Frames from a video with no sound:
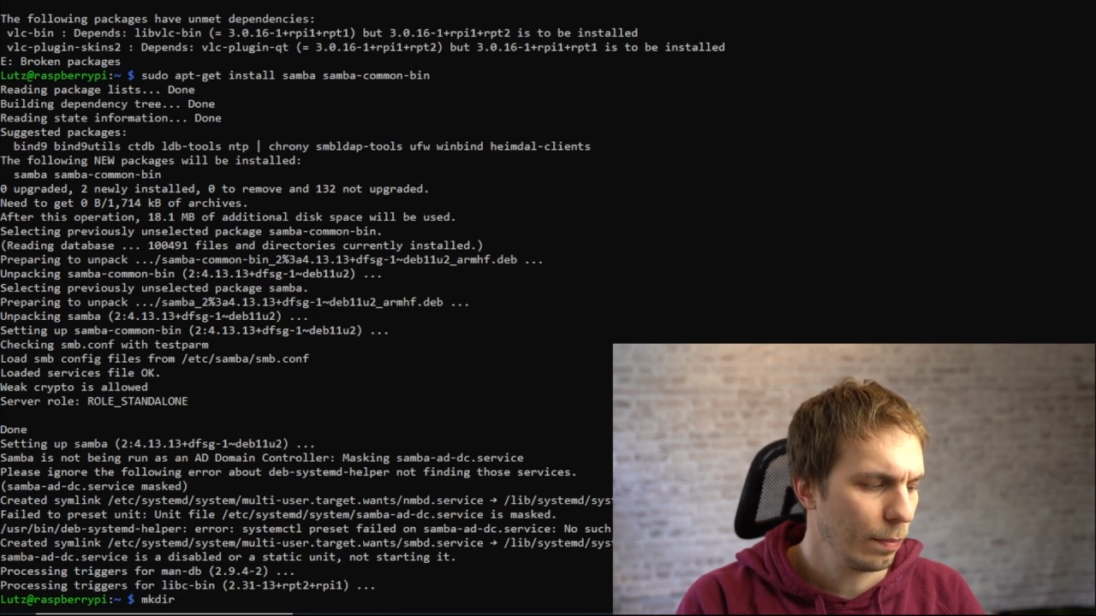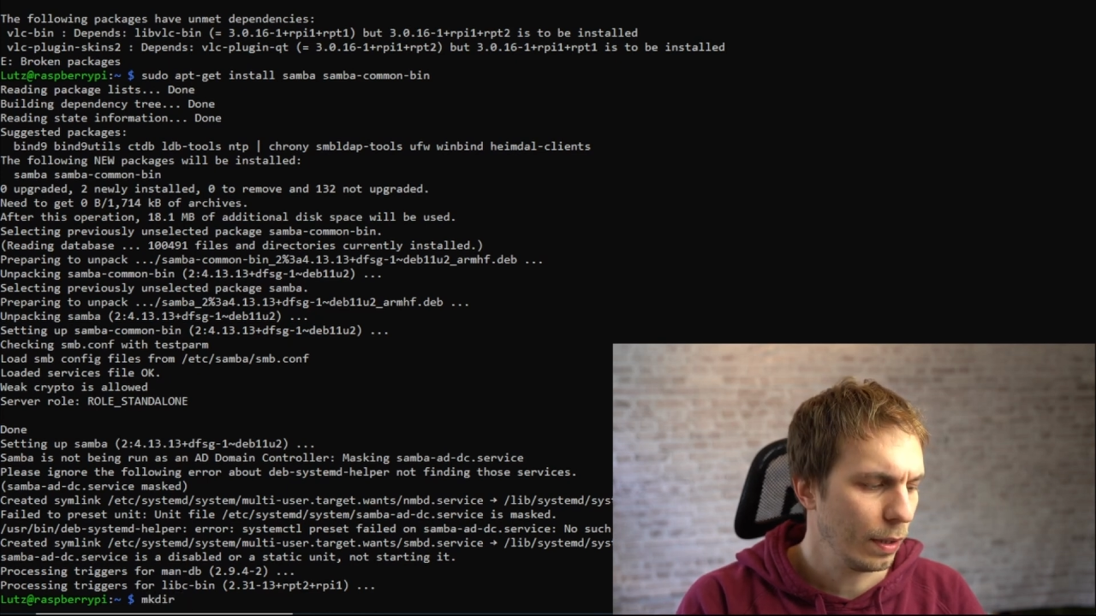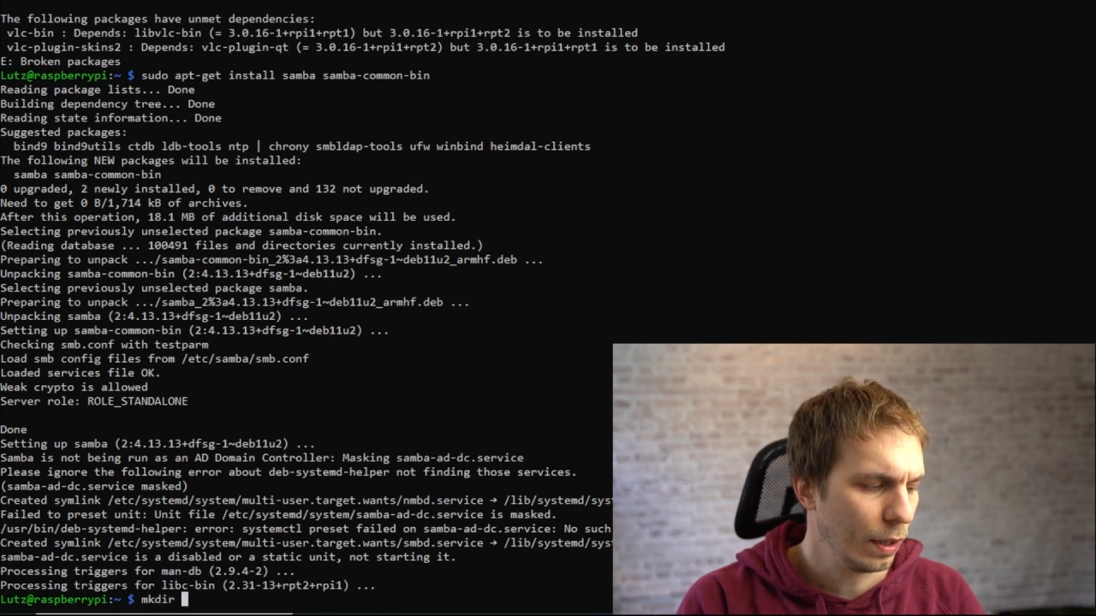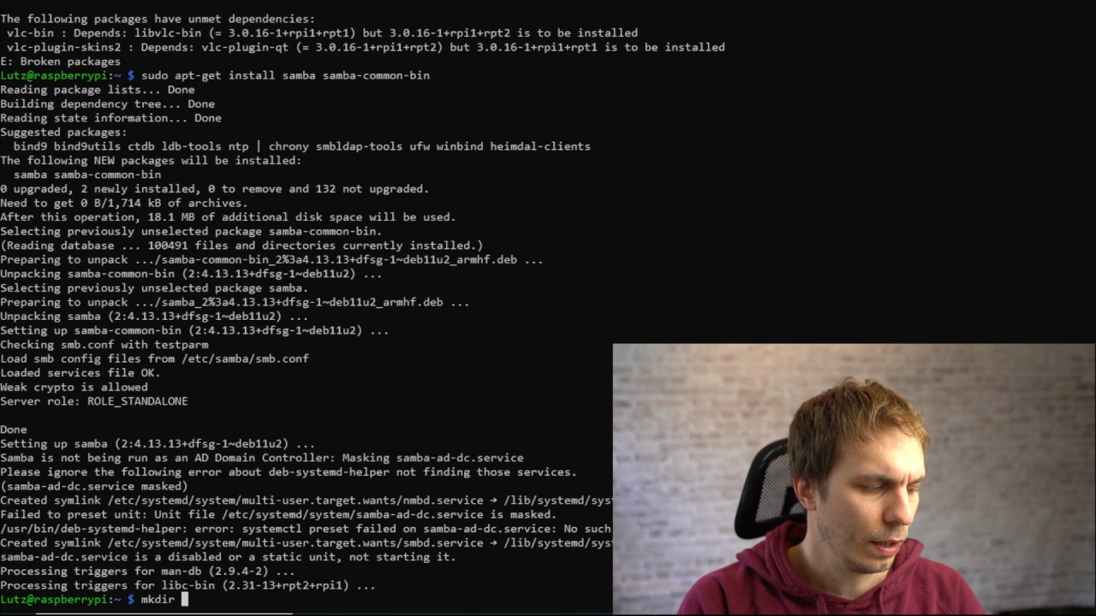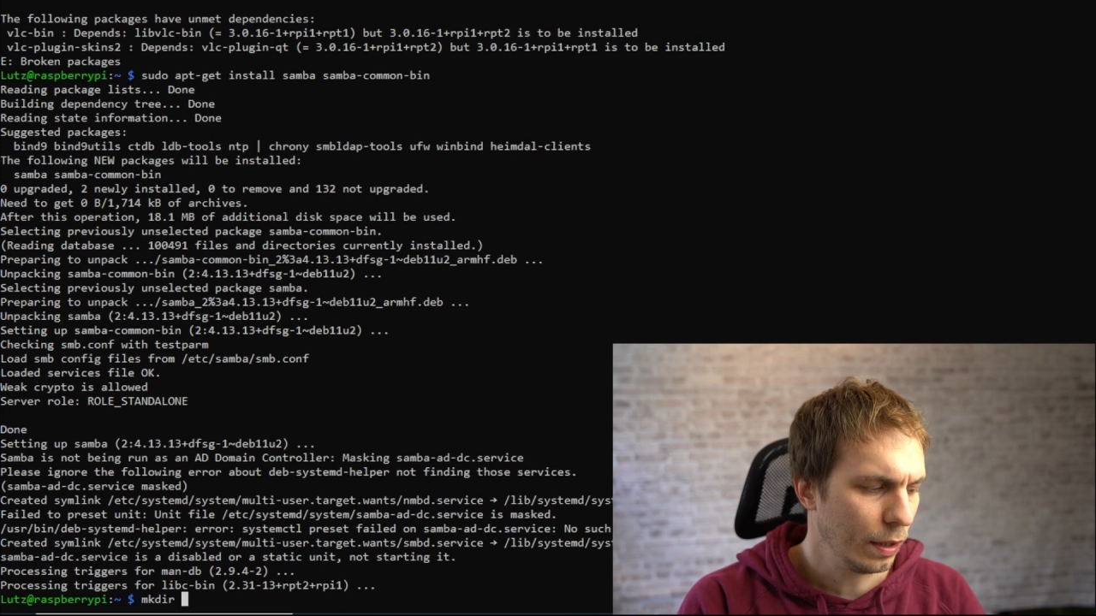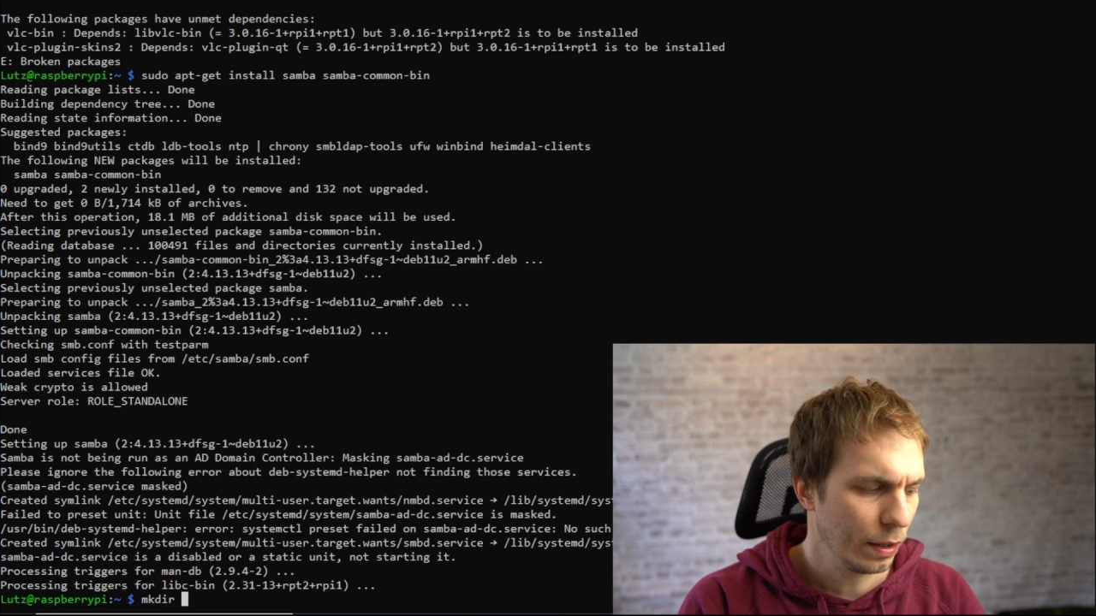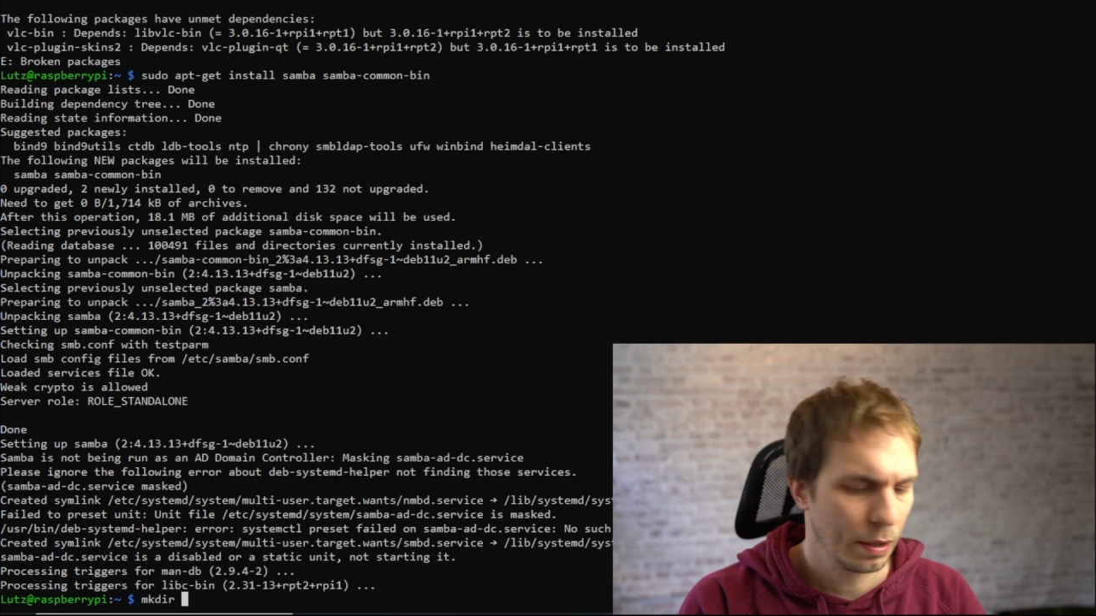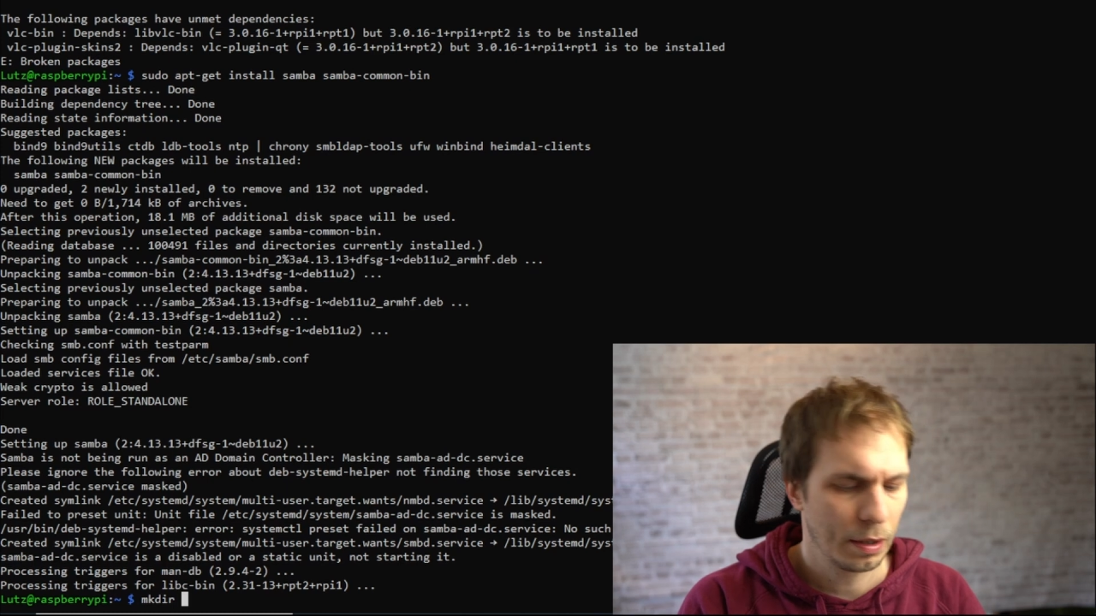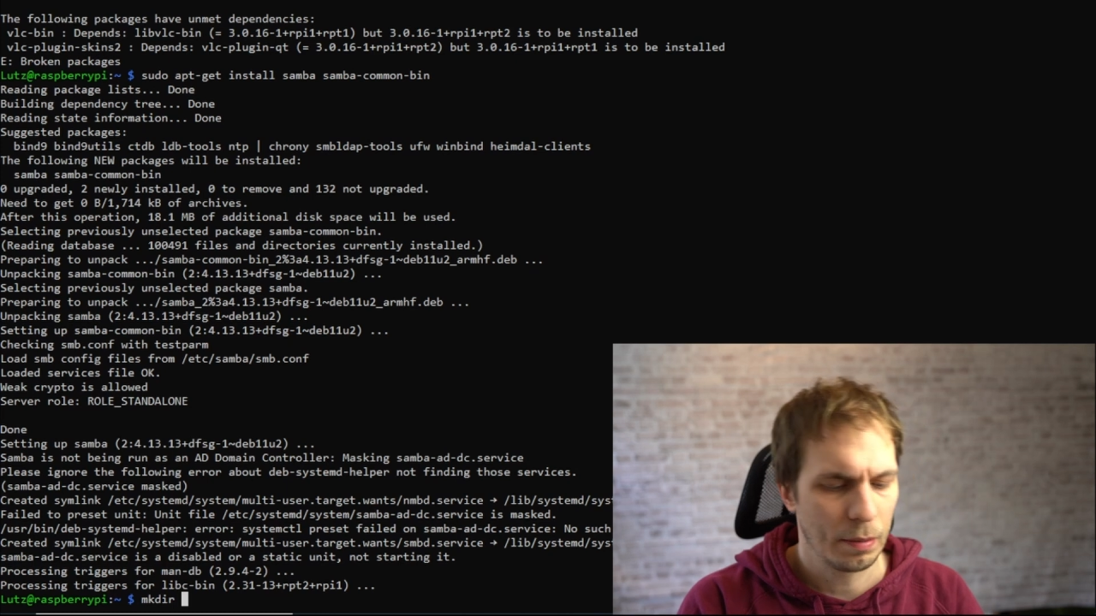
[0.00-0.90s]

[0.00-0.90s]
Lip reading: in